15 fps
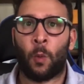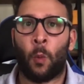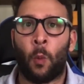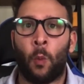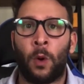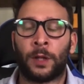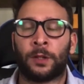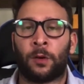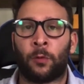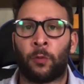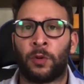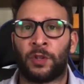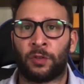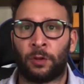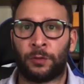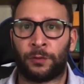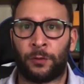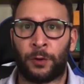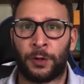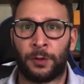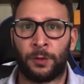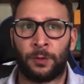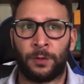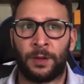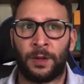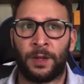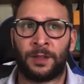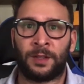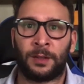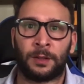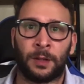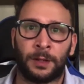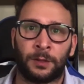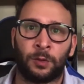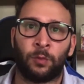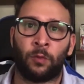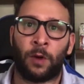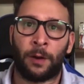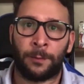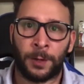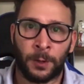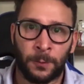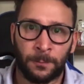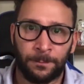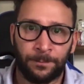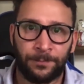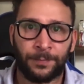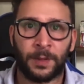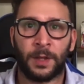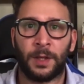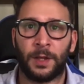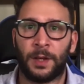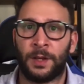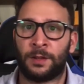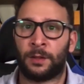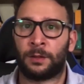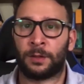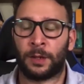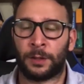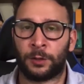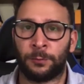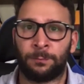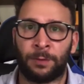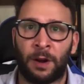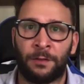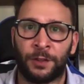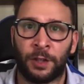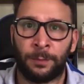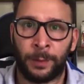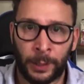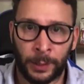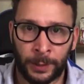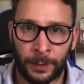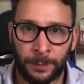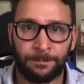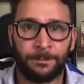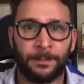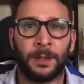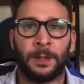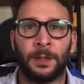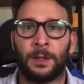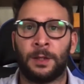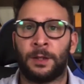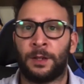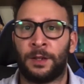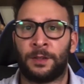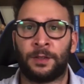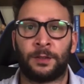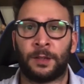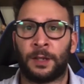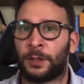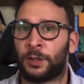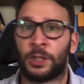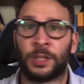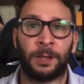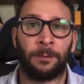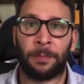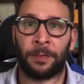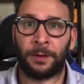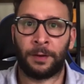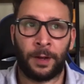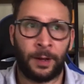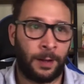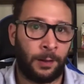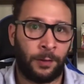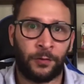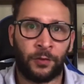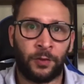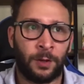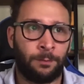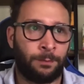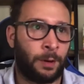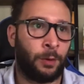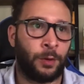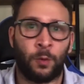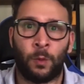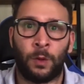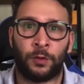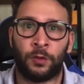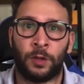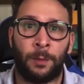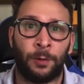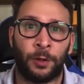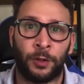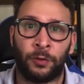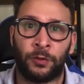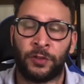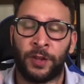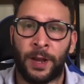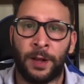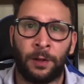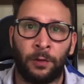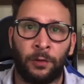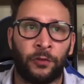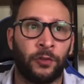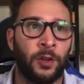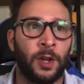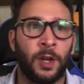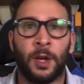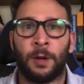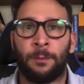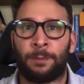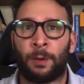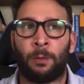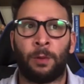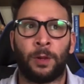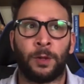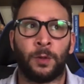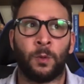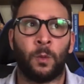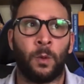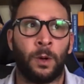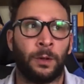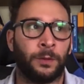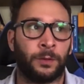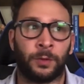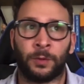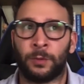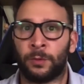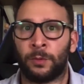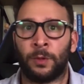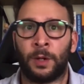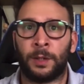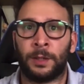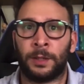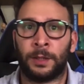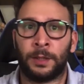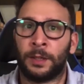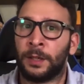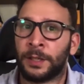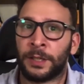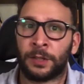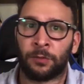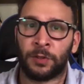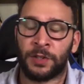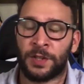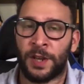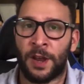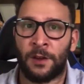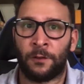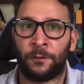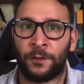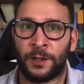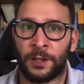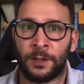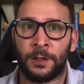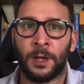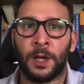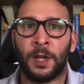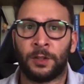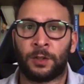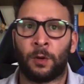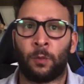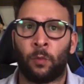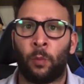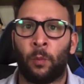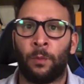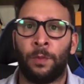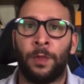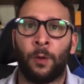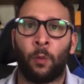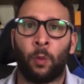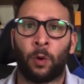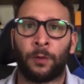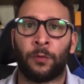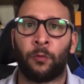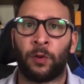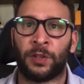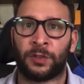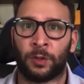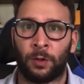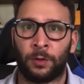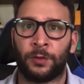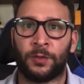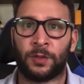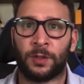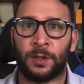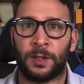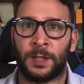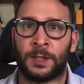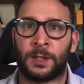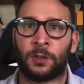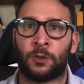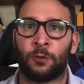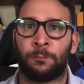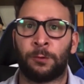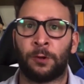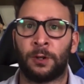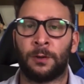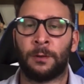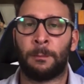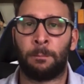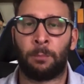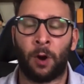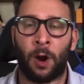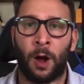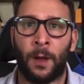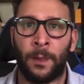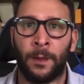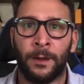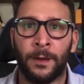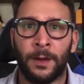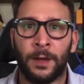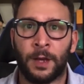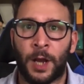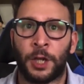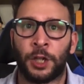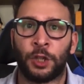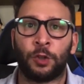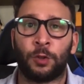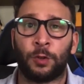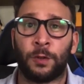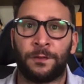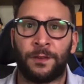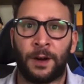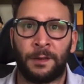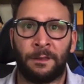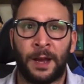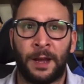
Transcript: what are results for you? Is it tied to revenue? Is it tied to profitability? Is it tied to something else? Probably you want to double your sales. Probably you want to increase the AOV. So the word results is super broad and you need to define that.